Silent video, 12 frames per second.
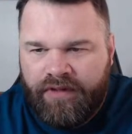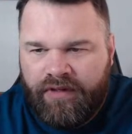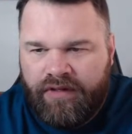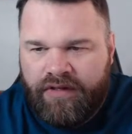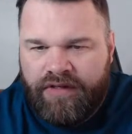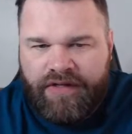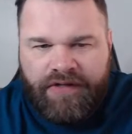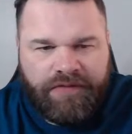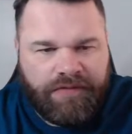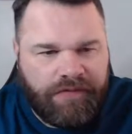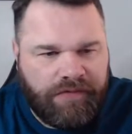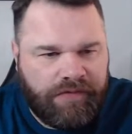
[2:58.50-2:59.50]

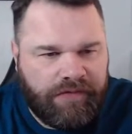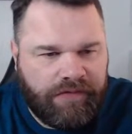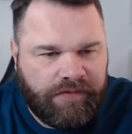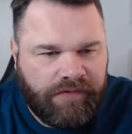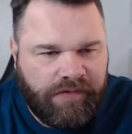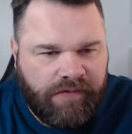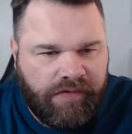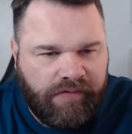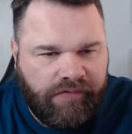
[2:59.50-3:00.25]
[no speech]